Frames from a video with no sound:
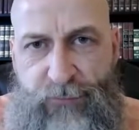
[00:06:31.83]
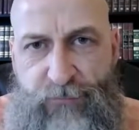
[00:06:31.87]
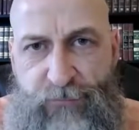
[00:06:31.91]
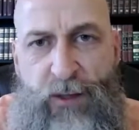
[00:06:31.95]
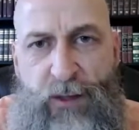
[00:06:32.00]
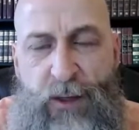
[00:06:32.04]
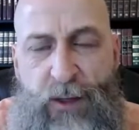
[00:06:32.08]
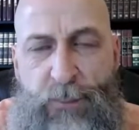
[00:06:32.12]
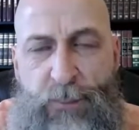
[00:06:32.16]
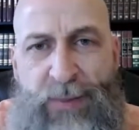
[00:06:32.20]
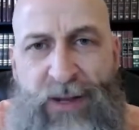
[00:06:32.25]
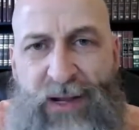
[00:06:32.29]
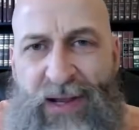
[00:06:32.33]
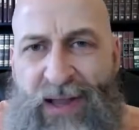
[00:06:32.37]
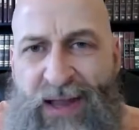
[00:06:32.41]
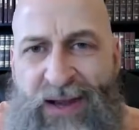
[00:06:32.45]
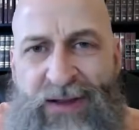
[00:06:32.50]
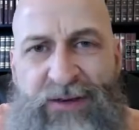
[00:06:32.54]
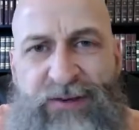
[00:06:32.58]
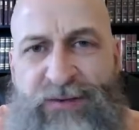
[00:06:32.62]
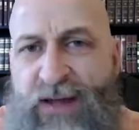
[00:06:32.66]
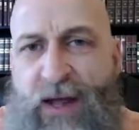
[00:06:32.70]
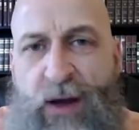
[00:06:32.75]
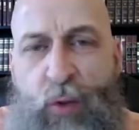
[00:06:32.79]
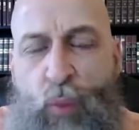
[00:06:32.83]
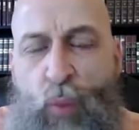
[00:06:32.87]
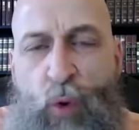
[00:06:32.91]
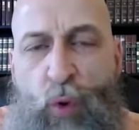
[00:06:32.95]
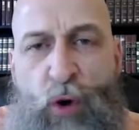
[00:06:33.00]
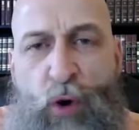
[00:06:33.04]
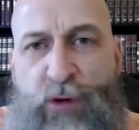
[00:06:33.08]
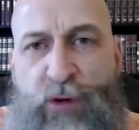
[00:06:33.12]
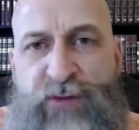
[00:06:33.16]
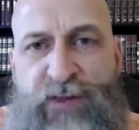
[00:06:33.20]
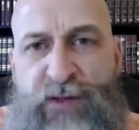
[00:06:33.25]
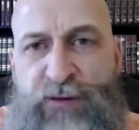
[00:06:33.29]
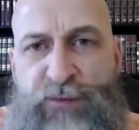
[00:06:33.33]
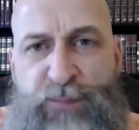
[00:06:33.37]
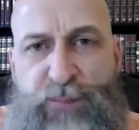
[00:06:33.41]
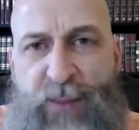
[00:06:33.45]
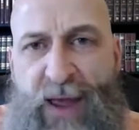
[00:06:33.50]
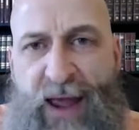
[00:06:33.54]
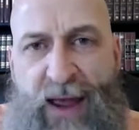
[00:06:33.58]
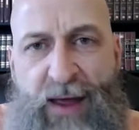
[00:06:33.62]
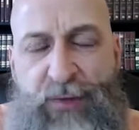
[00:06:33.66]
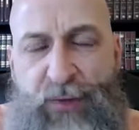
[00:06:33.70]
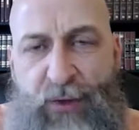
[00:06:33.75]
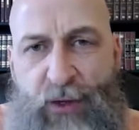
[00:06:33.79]
But let us not walk this
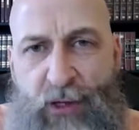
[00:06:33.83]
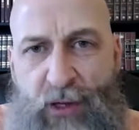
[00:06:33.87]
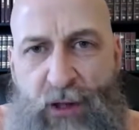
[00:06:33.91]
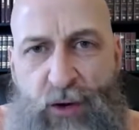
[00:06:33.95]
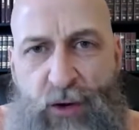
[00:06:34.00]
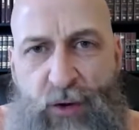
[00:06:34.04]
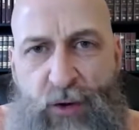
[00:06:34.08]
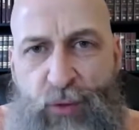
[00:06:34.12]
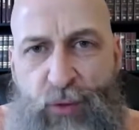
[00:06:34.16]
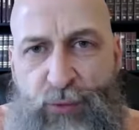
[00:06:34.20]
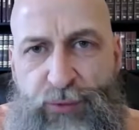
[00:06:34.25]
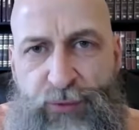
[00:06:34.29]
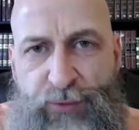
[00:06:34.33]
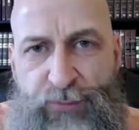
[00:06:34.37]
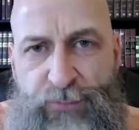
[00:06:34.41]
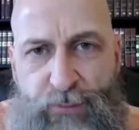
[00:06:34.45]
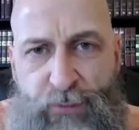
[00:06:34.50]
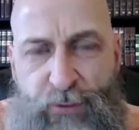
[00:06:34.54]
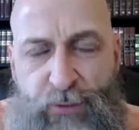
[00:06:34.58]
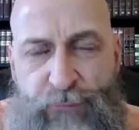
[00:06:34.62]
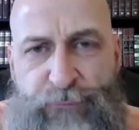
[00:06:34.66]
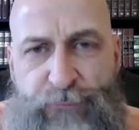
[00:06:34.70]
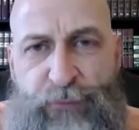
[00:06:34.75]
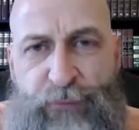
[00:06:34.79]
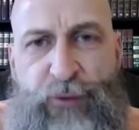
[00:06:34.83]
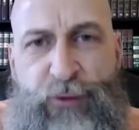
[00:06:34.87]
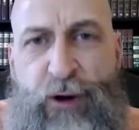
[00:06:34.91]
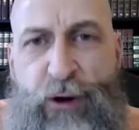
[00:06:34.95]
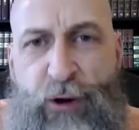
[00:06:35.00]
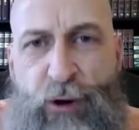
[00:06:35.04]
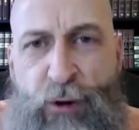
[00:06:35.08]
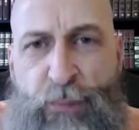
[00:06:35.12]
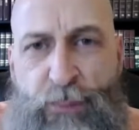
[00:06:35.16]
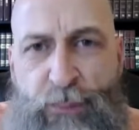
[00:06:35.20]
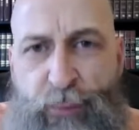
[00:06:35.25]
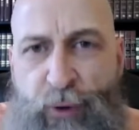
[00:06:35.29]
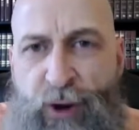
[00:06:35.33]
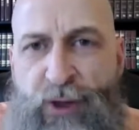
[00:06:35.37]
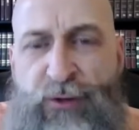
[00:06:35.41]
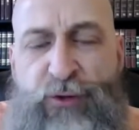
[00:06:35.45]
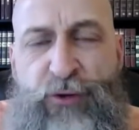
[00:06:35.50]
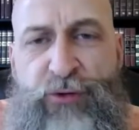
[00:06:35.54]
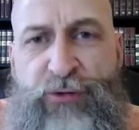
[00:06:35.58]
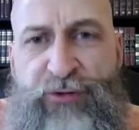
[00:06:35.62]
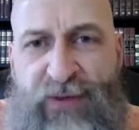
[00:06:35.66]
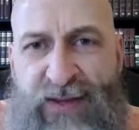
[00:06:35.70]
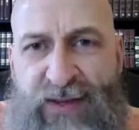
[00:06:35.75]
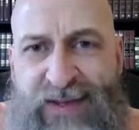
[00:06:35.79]
path alone. For there are brothers
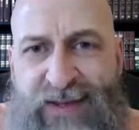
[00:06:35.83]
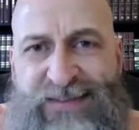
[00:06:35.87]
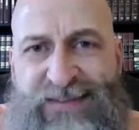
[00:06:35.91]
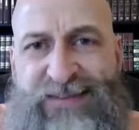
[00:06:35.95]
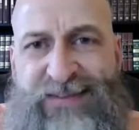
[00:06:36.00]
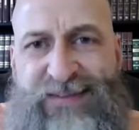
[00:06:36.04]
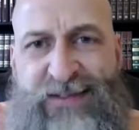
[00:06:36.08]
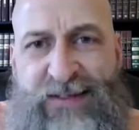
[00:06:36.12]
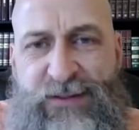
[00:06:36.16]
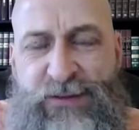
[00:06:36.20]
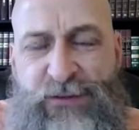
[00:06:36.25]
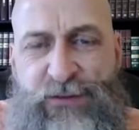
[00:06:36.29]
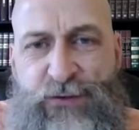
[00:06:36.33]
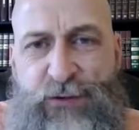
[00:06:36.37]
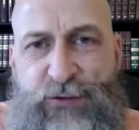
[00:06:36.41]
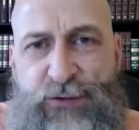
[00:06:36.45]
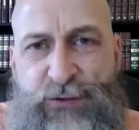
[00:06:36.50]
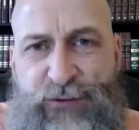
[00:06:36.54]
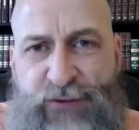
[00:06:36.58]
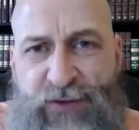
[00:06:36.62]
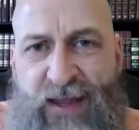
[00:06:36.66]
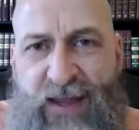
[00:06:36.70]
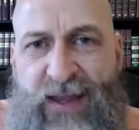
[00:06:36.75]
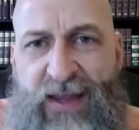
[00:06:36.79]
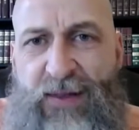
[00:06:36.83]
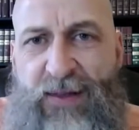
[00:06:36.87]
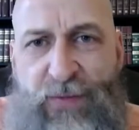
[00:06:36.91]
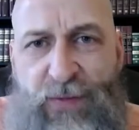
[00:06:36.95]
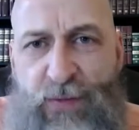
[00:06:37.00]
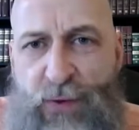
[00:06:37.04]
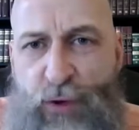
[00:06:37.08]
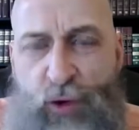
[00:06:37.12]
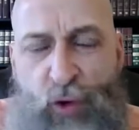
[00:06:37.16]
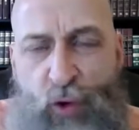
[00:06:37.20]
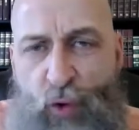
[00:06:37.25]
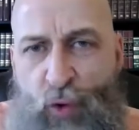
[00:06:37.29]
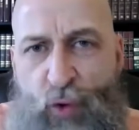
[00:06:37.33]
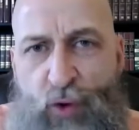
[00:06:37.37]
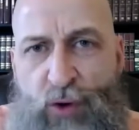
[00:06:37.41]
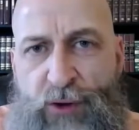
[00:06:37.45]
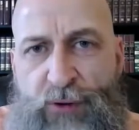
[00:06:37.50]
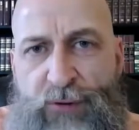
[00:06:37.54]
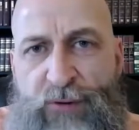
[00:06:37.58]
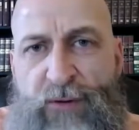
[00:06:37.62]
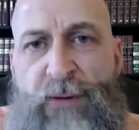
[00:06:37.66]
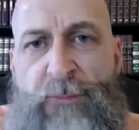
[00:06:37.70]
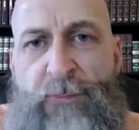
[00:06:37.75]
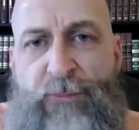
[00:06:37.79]
and sisters in the Lord
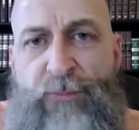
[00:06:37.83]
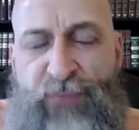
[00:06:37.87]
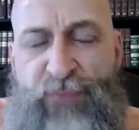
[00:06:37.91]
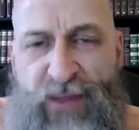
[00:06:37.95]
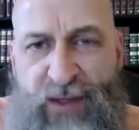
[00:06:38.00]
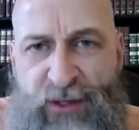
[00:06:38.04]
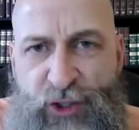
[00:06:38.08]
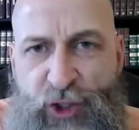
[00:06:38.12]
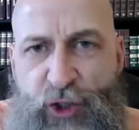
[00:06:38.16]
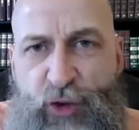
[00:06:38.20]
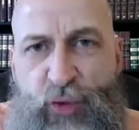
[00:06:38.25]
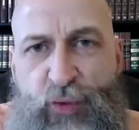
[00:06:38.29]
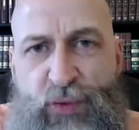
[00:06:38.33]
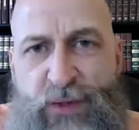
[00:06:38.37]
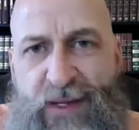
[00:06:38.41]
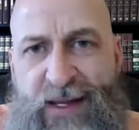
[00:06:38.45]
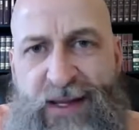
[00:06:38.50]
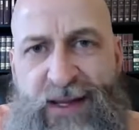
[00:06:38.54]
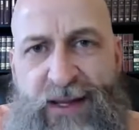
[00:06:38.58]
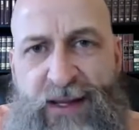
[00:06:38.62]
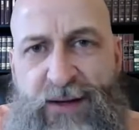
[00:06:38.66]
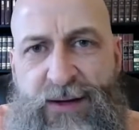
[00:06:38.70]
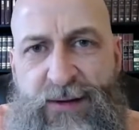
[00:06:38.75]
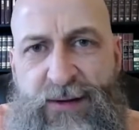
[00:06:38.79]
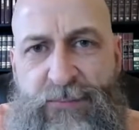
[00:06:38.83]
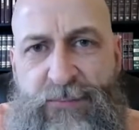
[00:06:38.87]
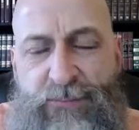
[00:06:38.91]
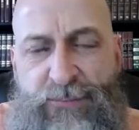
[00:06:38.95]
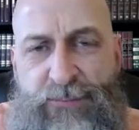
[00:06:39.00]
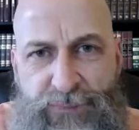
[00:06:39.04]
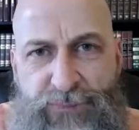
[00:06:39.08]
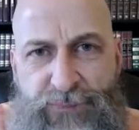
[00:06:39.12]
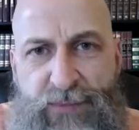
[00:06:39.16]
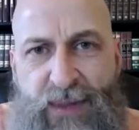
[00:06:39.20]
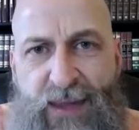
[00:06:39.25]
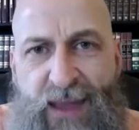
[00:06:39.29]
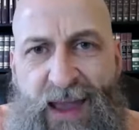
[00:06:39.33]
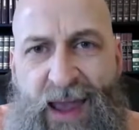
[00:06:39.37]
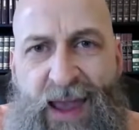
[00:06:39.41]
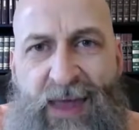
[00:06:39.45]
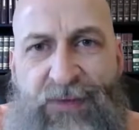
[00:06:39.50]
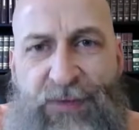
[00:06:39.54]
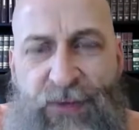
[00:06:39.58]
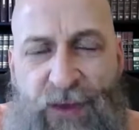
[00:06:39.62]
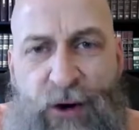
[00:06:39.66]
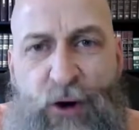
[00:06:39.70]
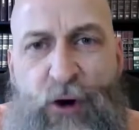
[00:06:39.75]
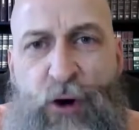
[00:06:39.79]
that you need, and
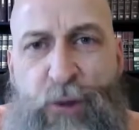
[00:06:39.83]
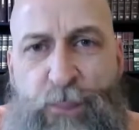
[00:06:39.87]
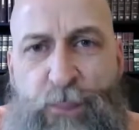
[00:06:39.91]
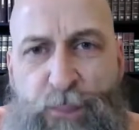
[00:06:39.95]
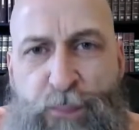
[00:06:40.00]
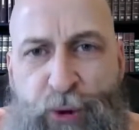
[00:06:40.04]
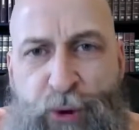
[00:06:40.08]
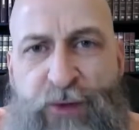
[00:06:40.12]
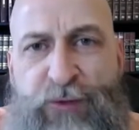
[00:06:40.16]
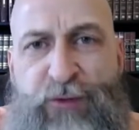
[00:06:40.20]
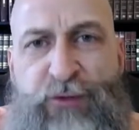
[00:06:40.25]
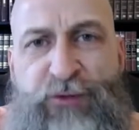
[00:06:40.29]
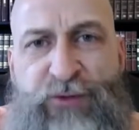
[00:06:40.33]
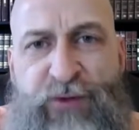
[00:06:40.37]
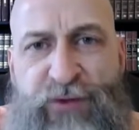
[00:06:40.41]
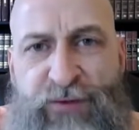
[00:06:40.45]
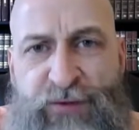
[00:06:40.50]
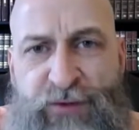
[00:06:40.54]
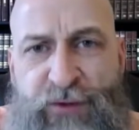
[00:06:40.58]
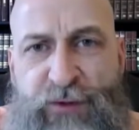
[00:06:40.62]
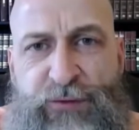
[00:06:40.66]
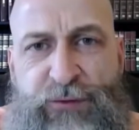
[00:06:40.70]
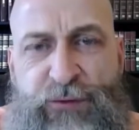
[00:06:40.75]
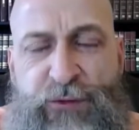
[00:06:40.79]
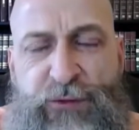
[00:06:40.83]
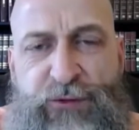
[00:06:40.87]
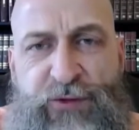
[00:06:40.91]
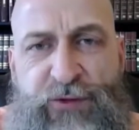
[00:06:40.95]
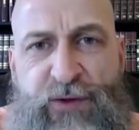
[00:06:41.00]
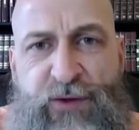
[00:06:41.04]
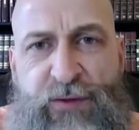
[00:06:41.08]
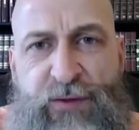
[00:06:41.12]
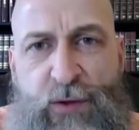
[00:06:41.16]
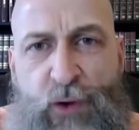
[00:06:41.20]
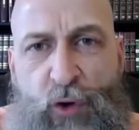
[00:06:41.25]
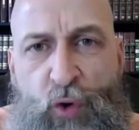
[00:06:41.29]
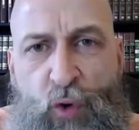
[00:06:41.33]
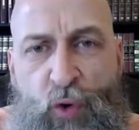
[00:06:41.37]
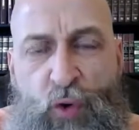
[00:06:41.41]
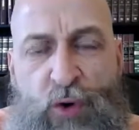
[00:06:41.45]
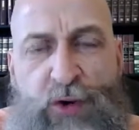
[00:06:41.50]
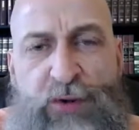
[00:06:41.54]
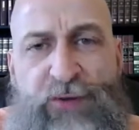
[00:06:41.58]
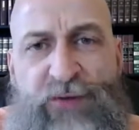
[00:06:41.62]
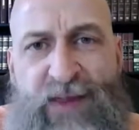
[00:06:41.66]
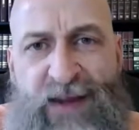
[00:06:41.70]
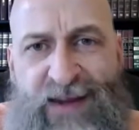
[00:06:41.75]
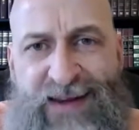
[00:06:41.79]
there are brothers and sisters in the Lord
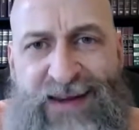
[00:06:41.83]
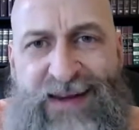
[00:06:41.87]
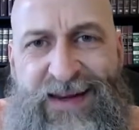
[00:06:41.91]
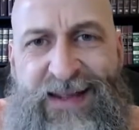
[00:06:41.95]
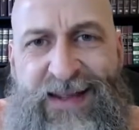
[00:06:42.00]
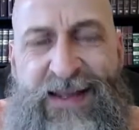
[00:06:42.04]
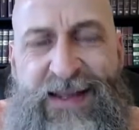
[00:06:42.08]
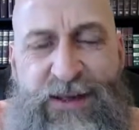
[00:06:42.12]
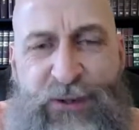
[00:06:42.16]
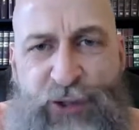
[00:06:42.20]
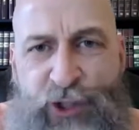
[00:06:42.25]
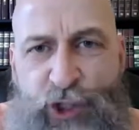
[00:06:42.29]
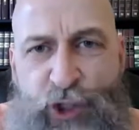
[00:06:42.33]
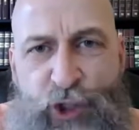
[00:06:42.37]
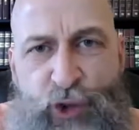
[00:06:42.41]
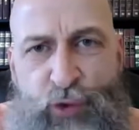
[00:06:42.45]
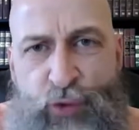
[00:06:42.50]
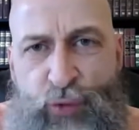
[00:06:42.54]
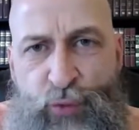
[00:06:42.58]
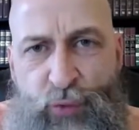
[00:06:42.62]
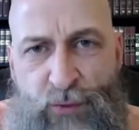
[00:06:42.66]
that need you.